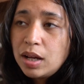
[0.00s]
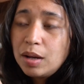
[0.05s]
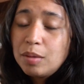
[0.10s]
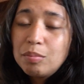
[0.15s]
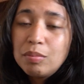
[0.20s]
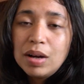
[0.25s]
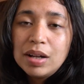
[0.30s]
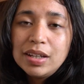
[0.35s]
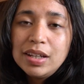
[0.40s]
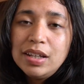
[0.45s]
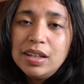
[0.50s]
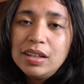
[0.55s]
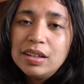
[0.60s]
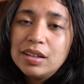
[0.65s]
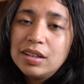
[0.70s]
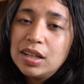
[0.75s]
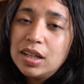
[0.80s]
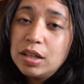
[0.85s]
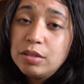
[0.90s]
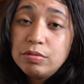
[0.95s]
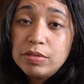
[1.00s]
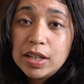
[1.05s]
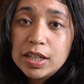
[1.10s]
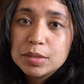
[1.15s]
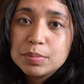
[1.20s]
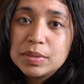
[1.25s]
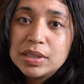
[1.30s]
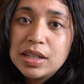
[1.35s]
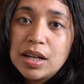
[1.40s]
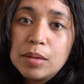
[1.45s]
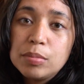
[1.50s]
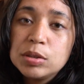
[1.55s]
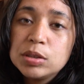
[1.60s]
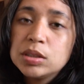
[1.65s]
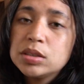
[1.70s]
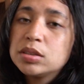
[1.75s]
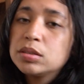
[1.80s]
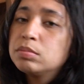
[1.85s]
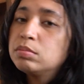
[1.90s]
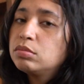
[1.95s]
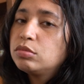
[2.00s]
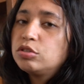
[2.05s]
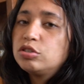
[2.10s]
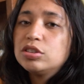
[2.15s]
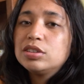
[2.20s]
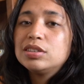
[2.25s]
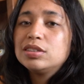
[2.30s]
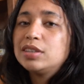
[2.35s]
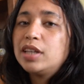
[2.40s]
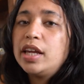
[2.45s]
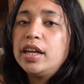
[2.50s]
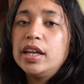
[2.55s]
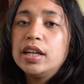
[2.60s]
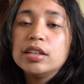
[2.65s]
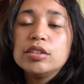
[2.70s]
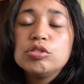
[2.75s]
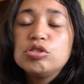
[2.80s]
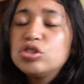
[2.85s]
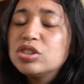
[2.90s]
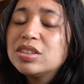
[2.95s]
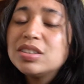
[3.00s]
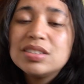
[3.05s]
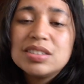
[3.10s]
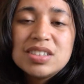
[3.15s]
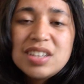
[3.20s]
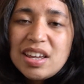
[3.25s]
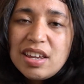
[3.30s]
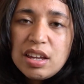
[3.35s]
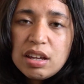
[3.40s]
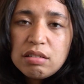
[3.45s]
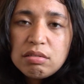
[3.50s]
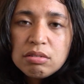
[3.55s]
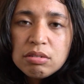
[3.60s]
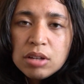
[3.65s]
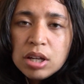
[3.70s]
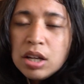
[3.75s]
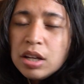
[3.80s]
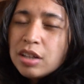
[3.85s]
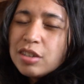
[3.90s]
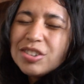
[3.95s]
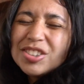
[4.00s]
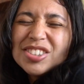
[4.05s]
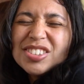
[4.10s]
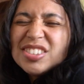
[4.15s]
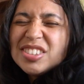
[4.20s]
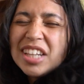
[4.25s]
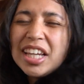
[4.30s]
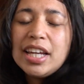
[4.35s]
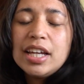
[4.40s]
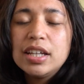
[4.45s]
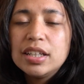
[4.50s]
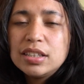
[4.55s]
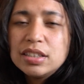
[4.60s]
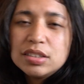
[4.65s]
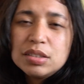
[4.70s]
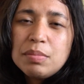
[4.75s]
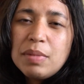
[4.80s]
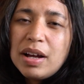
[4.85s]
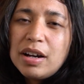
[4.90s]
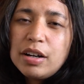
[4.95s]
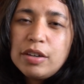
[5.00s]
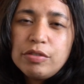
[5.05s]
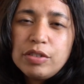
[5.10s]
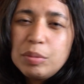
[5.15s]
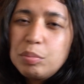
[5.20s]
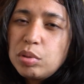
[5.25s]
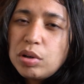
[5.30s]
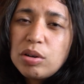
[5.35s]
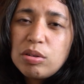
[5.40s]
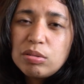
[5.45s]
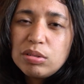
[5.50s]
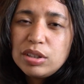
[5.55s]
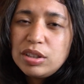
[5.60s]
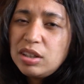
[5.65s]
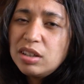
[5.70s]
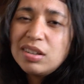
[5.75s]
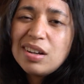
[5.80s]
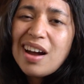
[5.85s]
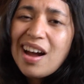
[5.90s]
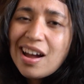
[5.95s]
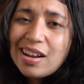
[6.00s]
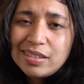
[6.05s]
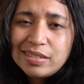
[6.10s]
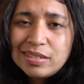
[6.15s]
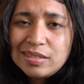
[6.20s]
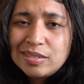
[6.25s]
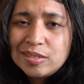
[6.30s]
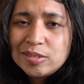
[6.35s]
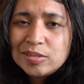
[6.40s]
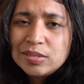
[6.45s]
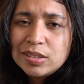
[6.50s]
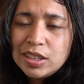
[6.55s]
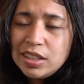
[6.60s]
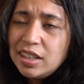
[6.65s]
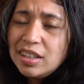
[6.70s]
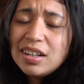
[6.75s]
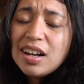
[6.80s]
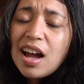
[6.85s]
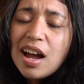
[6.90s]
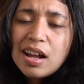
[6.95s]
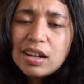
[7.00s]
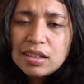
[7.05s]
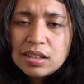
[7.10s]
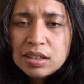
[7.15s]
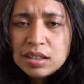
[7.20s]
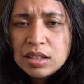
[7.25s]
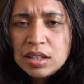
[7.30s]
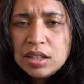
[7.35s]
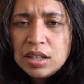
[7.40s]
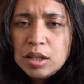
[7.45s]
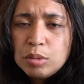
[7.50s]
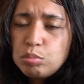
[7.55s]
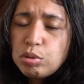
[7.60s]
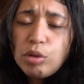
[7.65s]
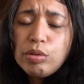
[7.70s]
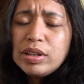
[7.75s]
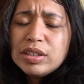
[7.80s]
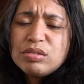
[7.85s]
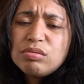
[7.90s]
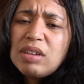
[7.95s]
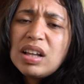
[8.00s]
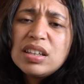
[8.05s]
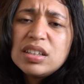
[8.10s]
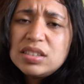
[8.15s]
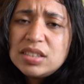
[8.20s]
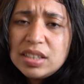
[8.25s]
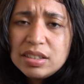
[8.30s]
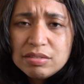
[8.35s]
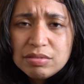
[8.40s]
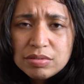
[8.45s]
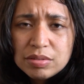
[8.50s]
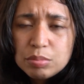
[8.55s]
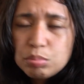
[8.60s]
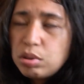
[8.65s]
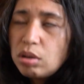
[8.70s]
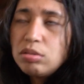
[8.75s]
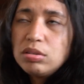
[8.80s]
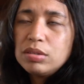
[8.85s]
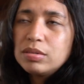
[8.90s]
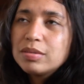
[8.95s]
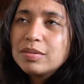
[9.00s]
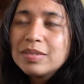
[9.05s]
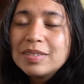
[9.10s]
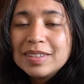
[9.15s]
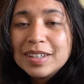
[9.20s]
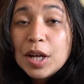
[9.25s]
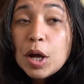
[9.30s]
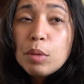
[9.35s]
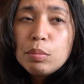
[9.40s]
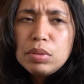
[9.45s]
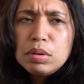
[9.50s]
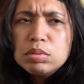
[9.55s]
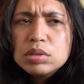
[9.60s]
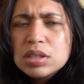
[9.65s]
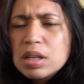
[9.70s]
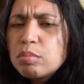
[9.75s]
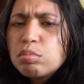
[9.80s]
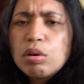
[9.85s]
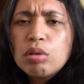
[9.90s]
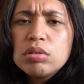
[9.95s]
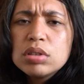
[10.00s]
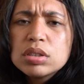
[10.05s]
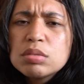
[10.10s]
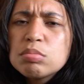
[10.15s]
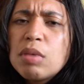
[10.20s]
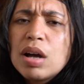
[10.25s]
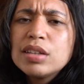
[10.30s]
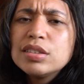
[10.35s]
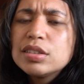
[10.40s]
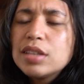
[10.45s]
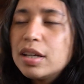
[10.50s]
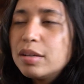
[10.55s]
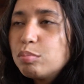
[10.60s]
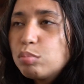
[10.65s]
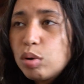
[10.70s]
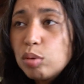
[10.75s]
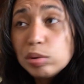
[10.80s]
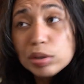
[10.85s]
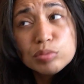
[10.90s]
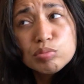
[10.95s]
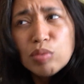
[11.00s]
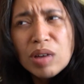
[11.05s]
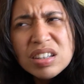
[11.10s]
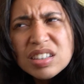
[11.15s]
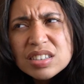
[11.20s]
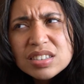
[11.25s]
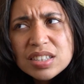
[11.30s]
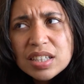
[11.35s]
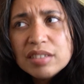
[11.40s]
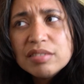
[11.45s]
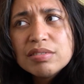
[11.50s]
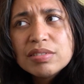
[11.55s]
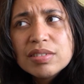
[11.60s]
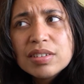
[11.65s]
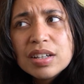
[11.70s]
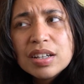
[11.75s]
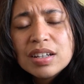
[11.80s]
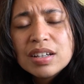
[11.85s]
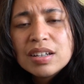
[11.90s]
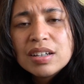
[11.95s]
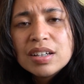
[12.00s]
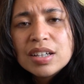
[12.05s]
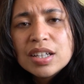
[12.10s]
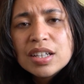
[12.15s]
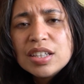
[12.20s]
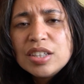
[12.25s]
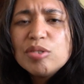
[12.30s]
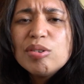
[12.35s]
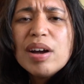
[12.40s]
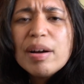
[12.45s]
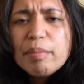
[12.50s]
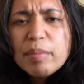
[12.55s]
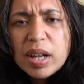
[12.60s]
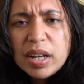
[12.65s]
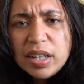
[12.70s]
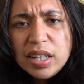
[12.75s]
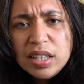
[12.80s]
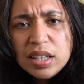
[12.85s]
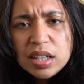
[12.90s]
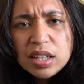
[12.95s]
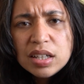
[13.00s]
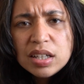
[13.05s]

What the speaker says: Money and fast metabolism. Just say it. Just say it. Just say it. It doesn't matter if you're broke. You're not. You're not. Broke is relative. Broke. People say broke is a mindset. Broke is relative. You got money.